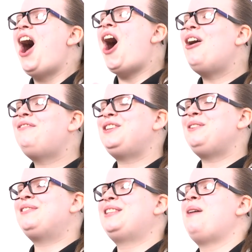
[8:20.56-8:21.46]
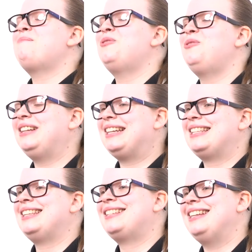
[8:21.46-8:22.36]
After you've set up Google
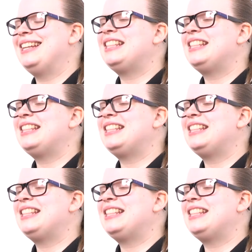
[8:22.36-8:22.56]
Assistant,